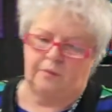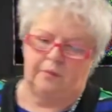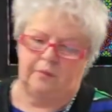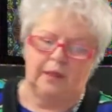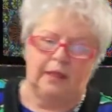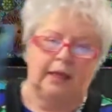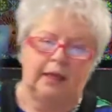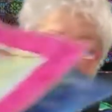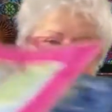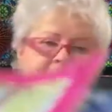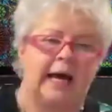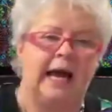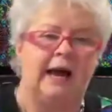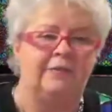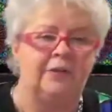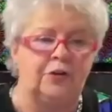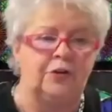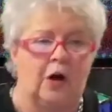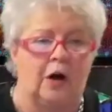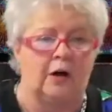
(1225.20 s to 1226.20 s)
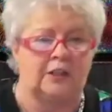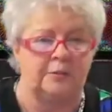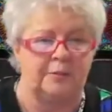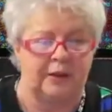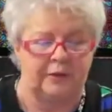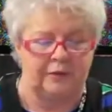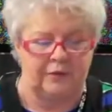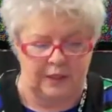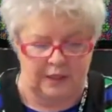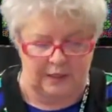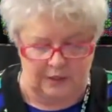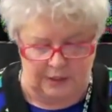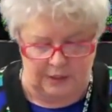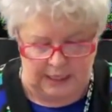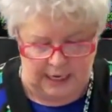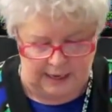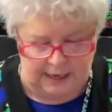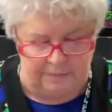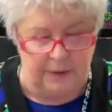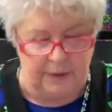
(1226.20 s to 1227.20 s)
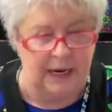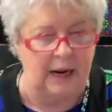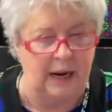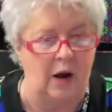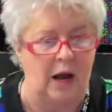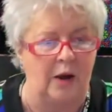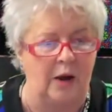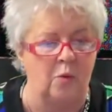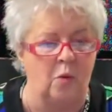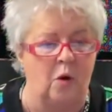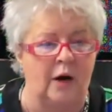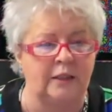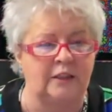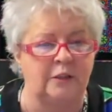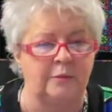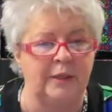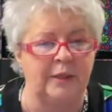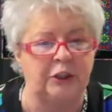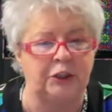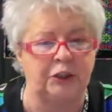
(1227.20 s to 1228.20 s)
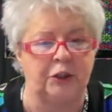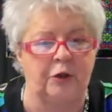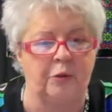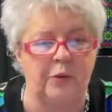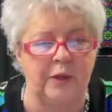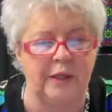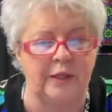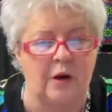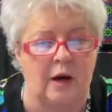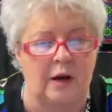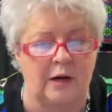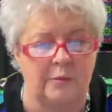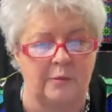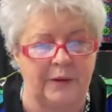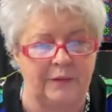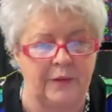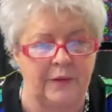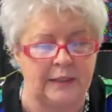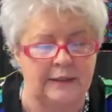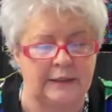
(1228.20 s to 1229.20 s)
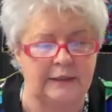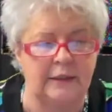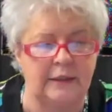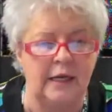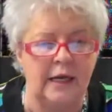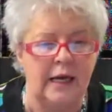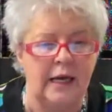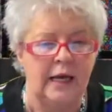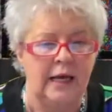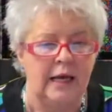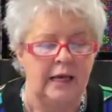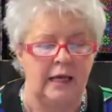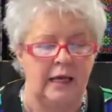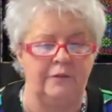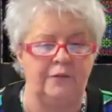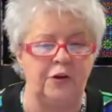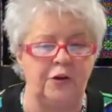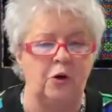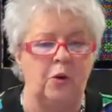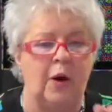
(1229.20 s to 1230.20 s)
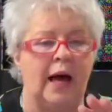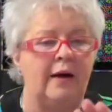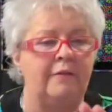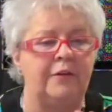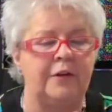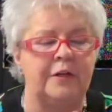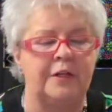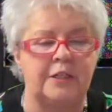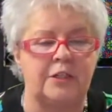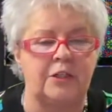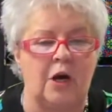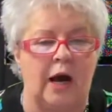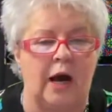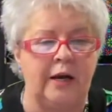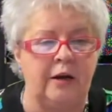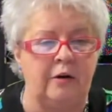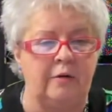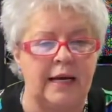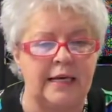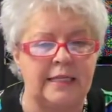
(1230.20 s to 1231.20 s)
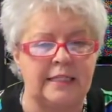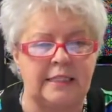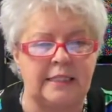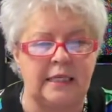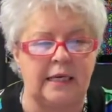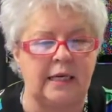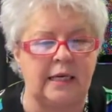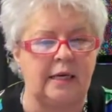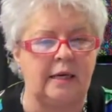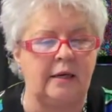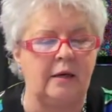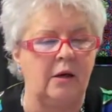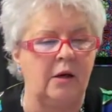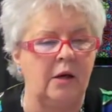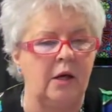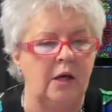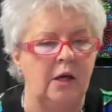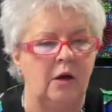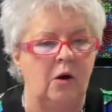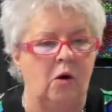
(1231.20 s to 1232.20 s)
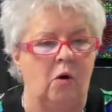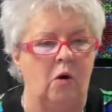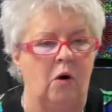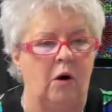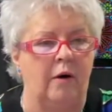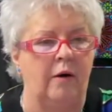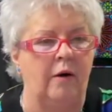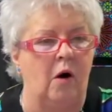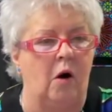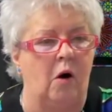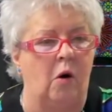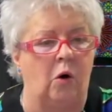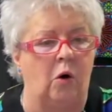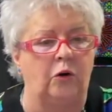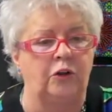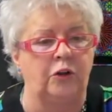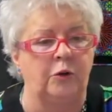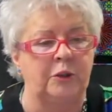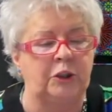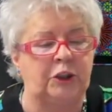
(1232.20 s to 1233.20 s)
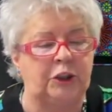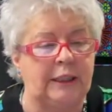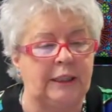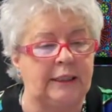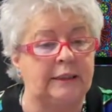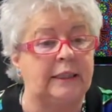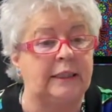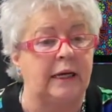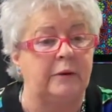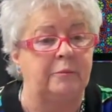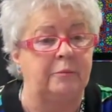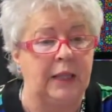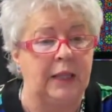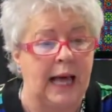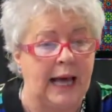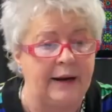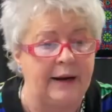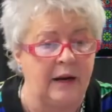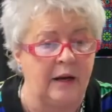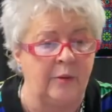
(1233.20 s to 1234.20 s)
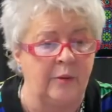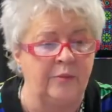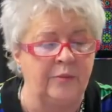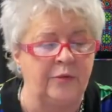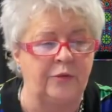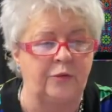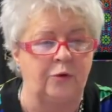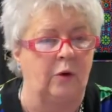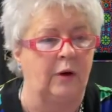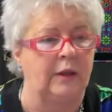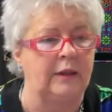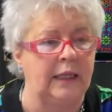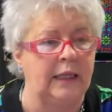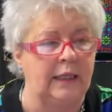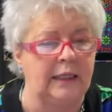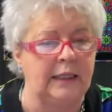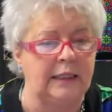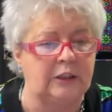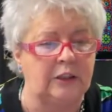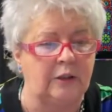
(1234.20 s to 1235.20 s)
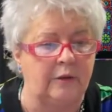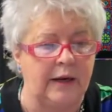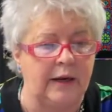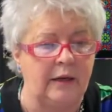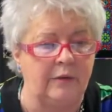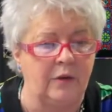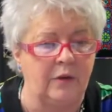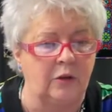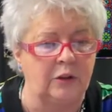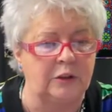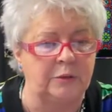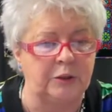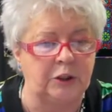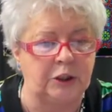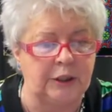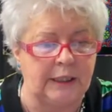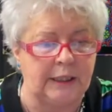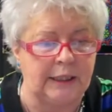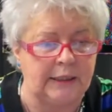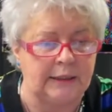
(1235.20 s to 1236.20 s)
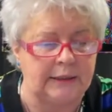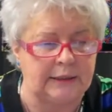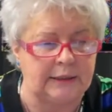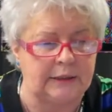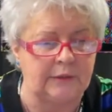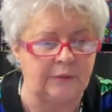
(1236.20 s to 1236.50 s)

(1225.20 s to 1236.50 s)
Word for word: because i haven't talked about this yet but I, I want to make sure we talk about this if you have a designer se or older machines like platinums or lilies or any of those machines